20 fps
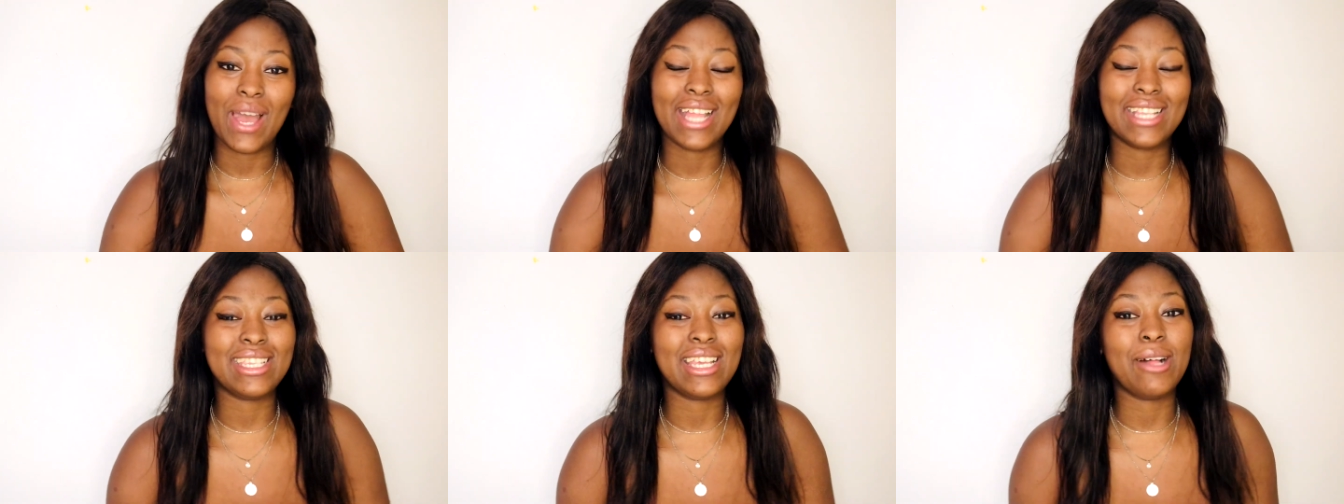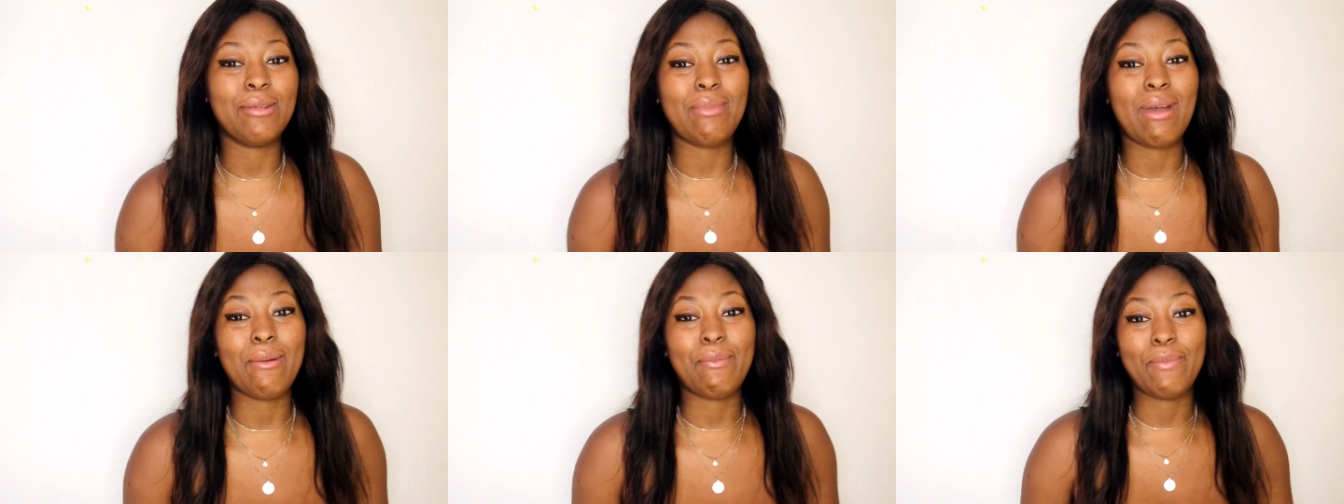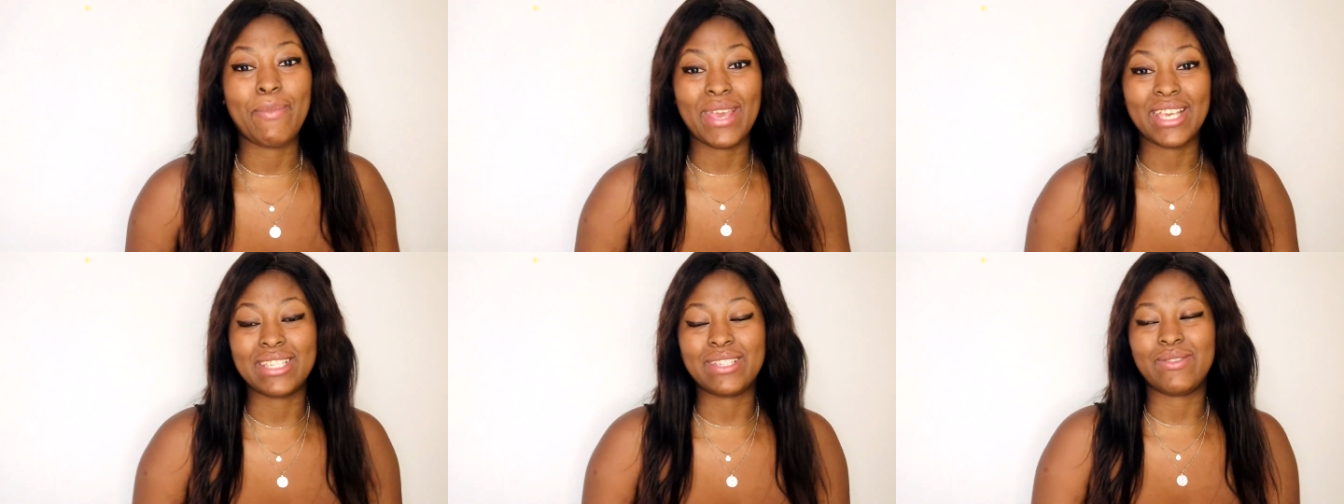I tell my
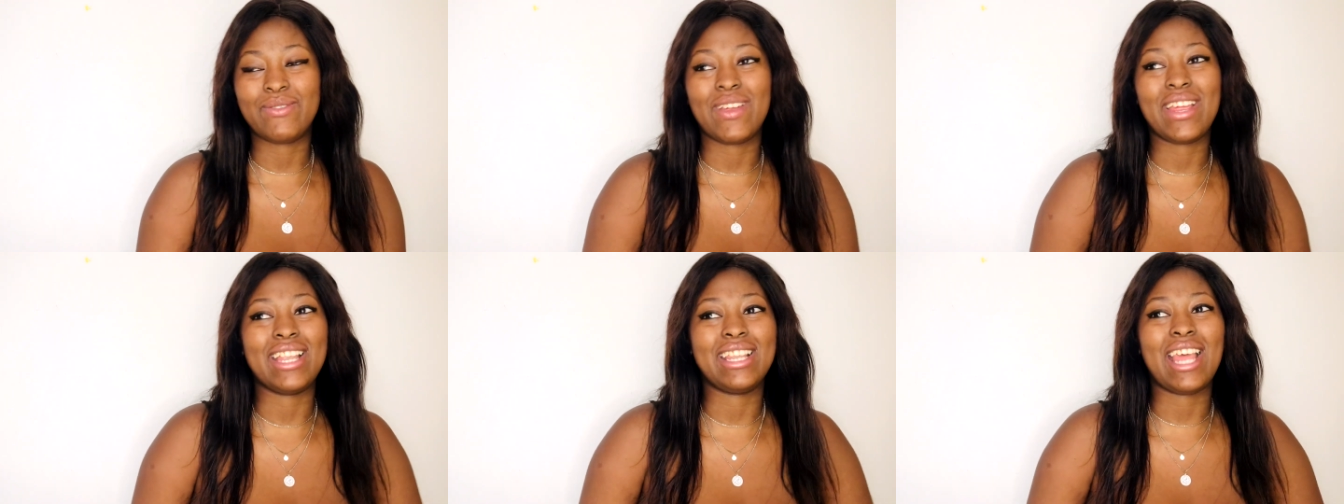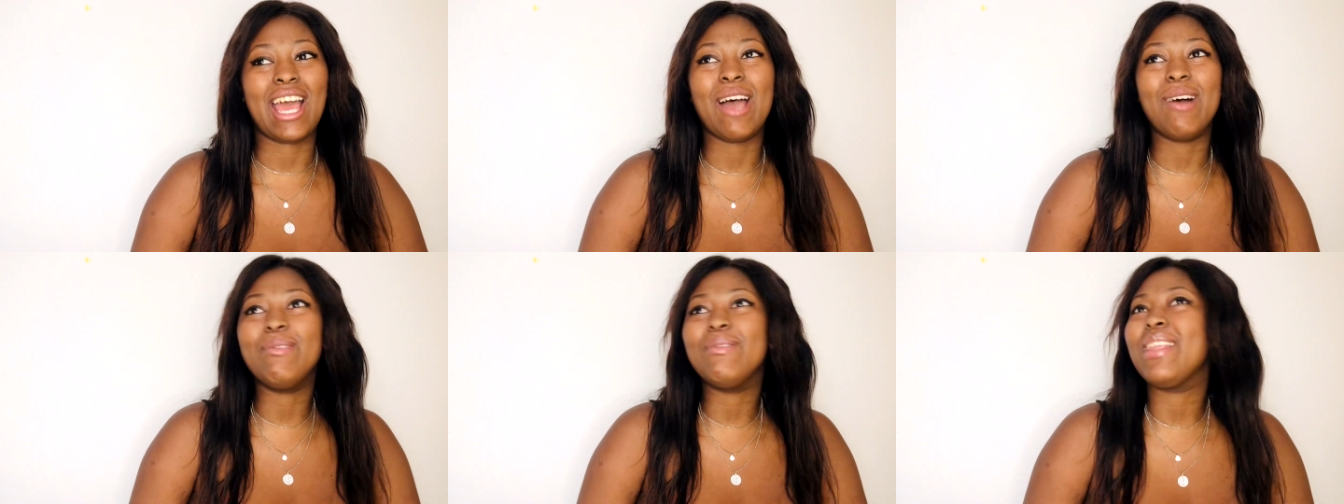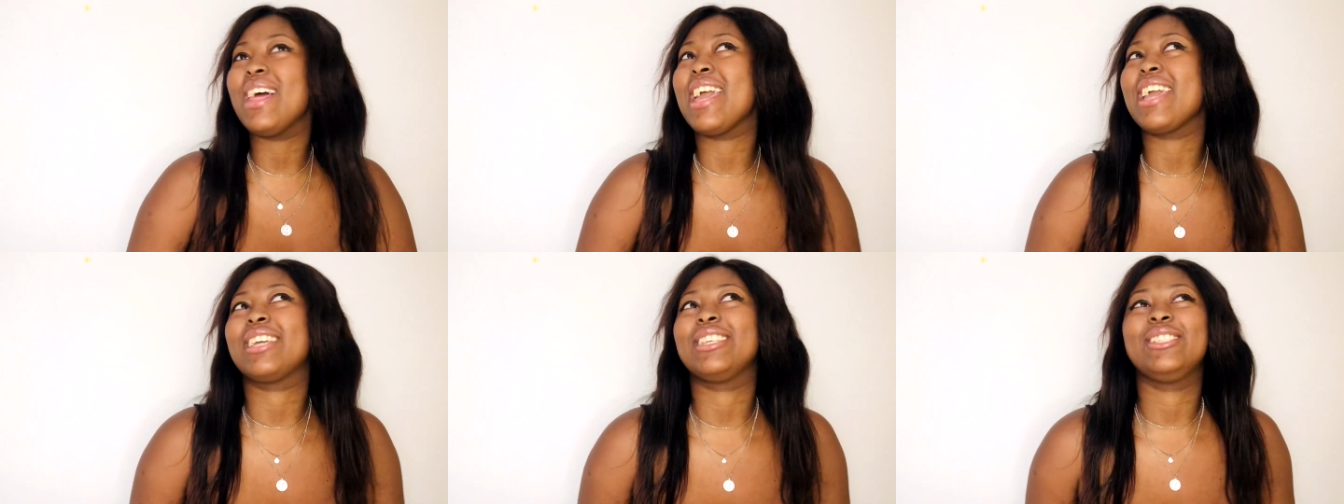best friend, I'm
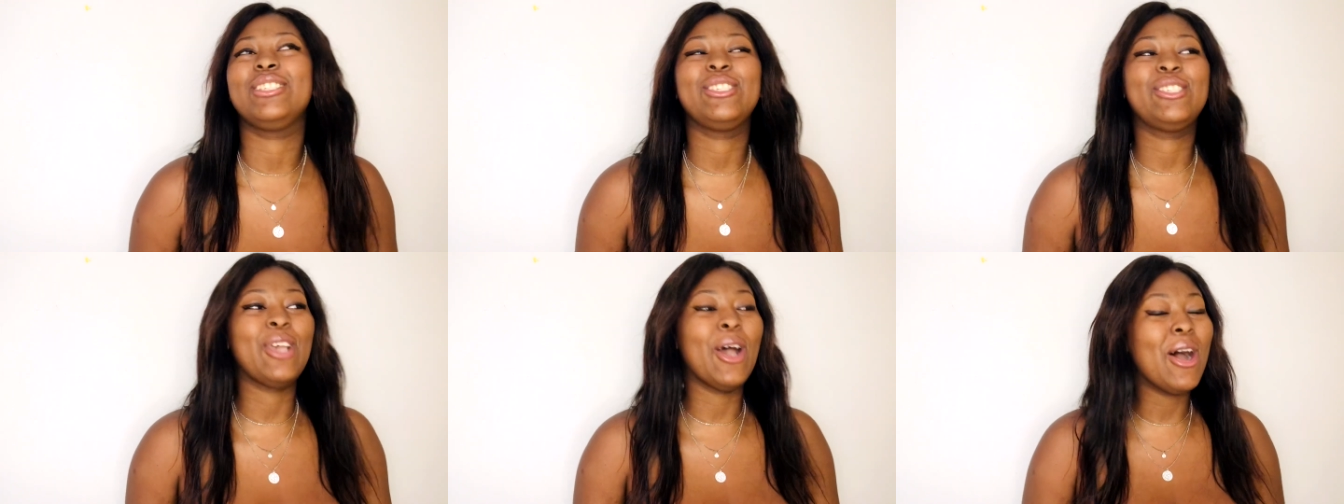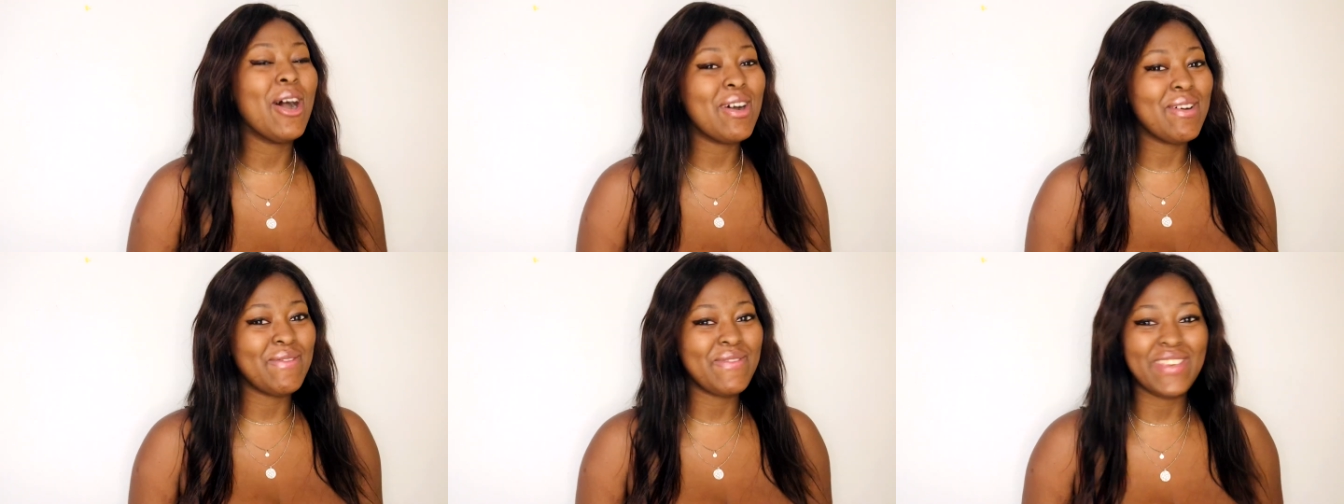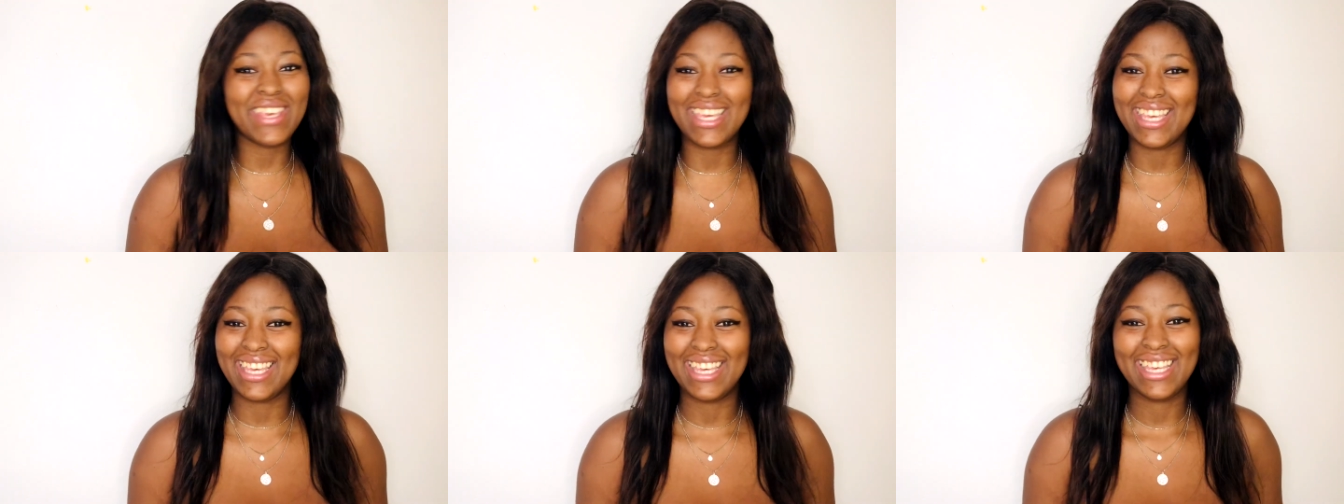like, join
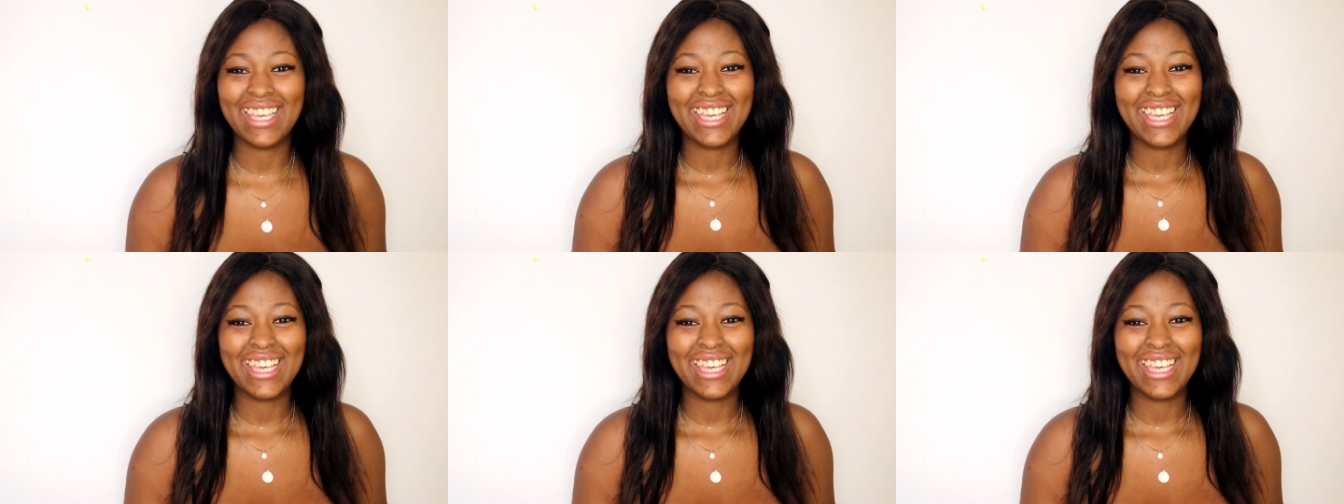me.